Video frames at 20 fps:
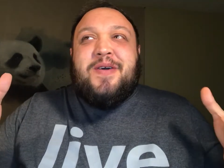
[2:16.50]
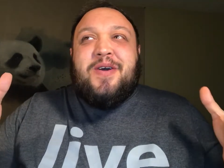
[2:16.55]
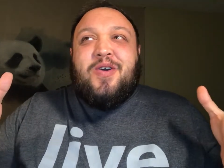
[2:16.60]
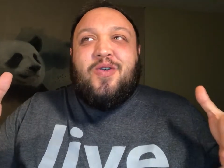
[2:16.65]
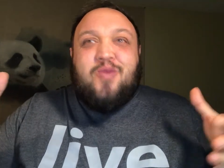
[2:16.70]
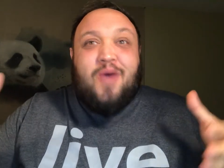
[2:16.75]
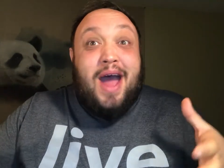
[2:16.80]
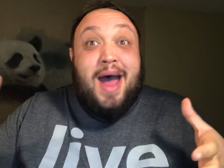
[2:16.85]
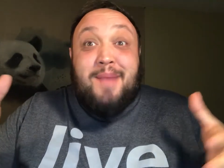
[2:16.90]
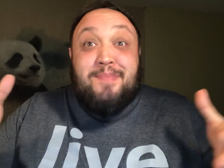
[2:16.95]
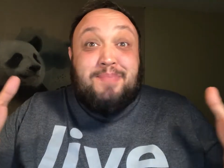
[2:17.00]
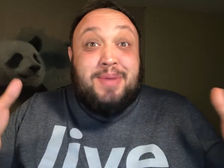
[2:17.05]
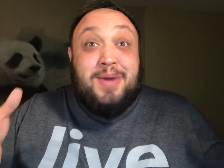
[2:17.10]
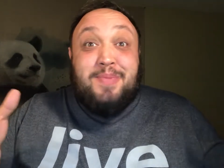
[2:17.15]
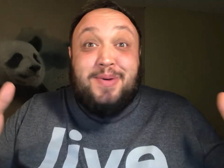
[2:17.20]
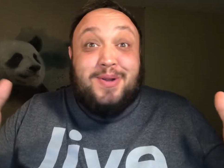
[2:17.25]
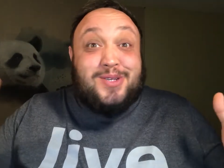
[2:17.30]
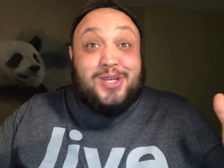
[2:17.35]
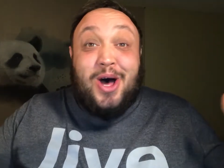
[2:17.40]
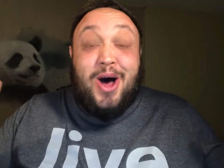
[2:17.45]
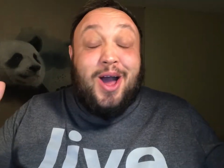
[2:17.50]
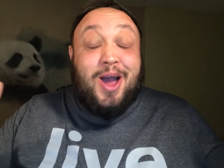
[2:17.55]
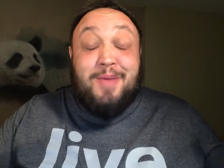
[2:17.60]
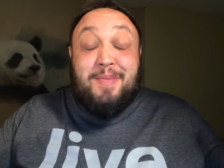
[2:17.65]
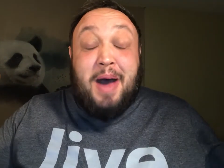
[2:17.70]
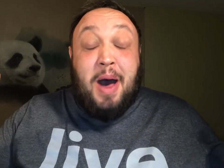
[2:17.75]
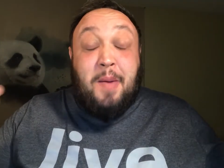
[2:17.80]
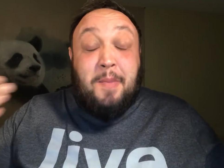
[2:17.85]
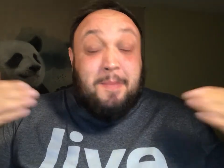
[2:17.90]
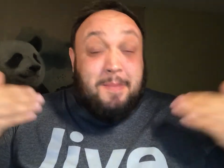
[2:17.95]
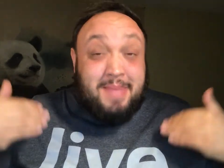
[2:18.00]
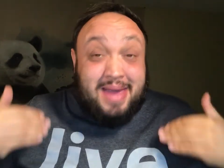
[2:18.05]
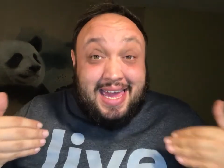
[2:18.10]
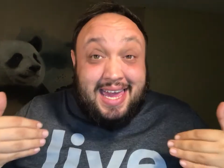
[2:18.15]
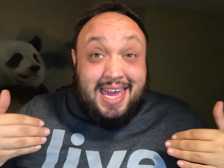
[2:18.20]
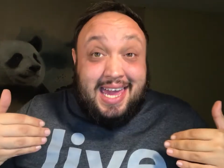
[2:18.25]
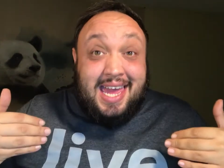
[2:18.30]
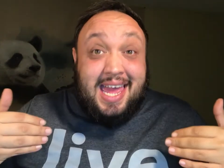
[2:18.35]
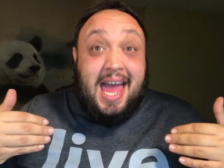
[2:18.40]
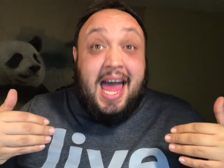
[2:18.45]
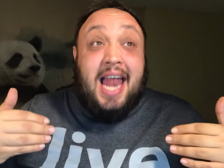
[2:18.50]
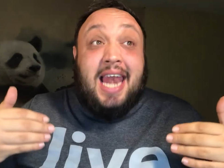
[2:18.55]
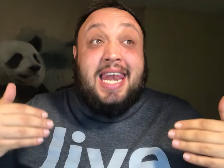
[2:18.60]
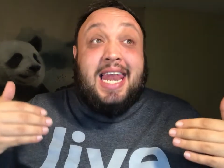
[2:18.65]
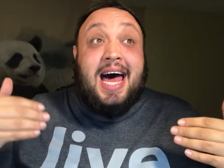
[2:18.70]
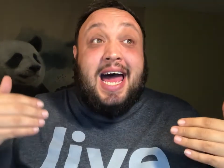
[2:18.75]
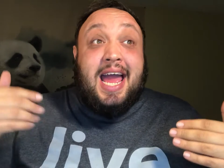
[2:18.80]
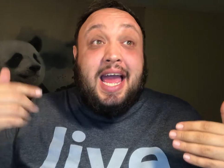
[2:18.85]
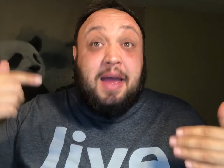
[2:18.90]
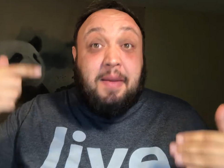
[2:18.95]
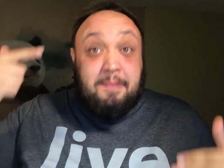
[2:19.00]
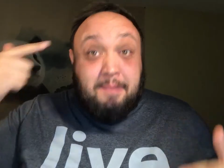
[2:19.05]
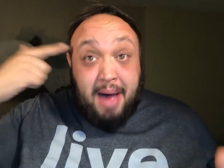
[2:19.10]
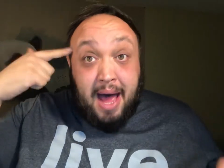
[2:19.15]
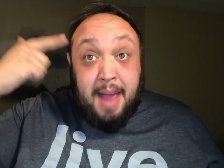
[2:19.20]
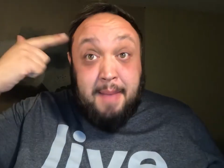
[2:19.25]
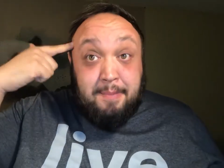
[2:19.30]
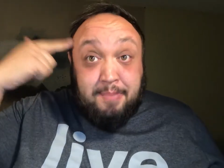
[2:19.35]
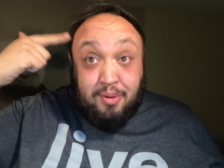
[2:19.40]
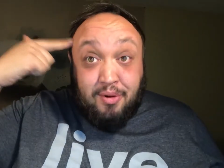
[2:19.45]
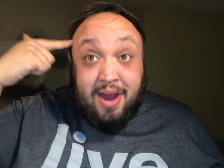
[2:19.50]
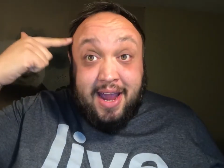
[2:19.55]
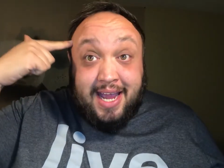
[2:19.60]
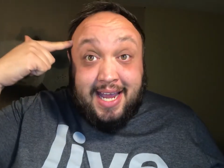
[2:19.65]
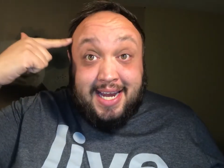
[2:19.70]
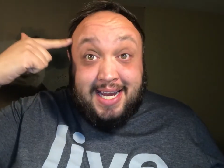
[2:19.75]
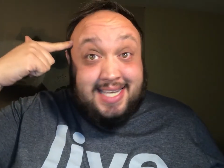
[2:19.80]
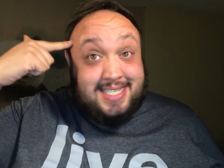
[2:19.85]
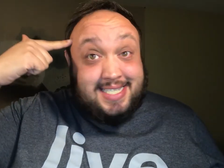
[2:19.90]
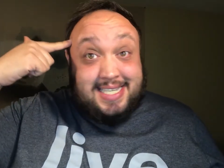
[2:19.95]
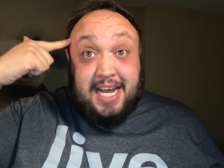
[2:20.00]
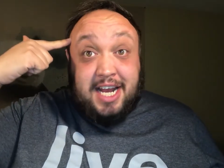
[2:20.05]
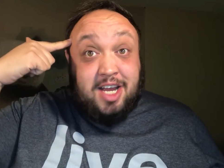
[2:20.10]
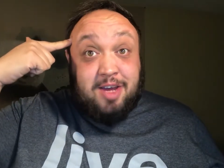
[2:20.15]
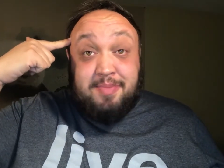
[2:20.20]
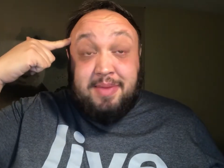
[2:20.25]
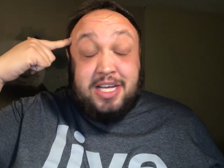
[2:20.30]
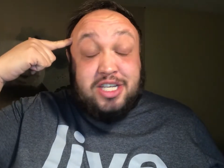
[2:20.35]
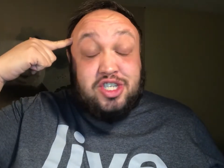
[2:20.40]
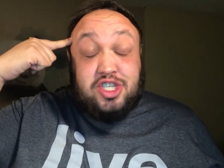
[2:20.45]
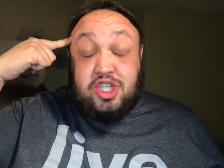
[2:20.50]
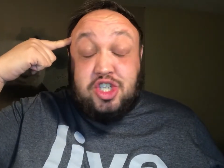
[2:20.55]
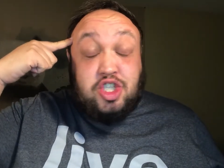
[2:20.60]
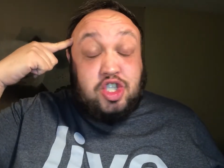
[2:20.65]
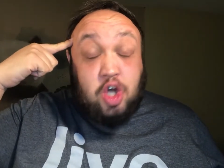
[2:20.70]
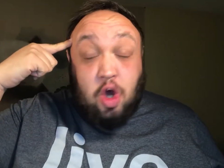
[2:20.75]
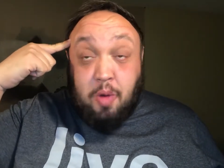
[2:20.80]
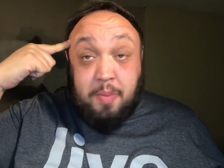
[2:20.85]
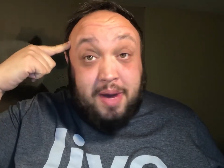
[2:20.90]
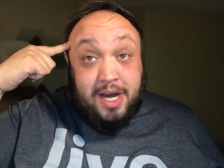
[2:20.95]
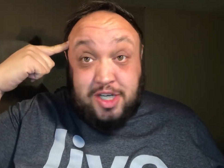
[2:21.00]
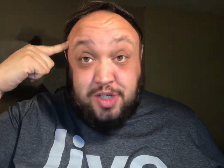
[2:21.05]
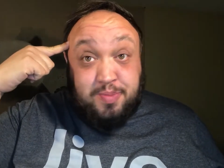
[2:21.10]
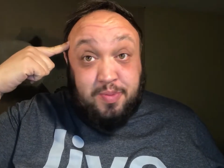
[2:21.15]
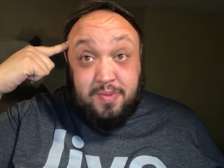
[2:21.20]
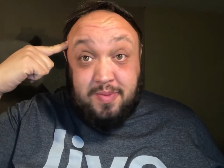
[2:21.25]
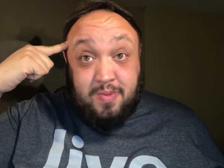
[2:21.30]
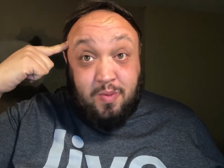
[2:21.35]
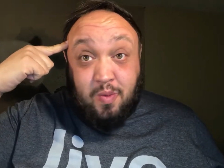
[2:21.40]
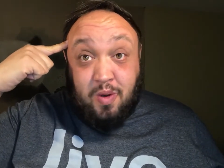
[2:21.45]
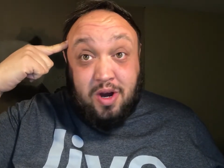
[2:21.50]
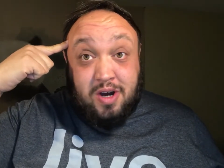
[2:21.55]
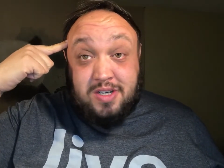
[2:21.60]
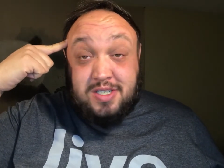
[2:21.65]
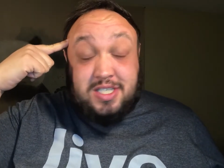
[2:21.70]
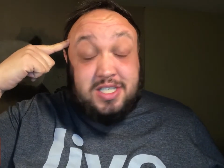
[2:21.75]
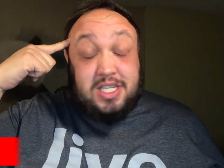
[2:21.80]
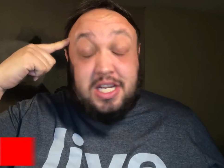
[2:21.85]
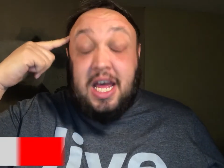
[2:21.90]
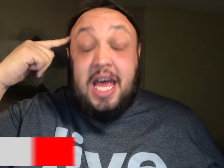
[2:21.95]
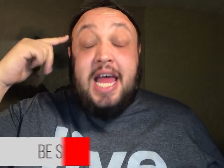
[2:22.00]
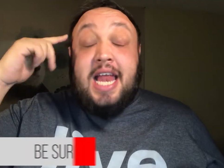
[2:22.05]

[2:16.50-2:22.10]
crap people talk about me, like my brain is telling me so much worse,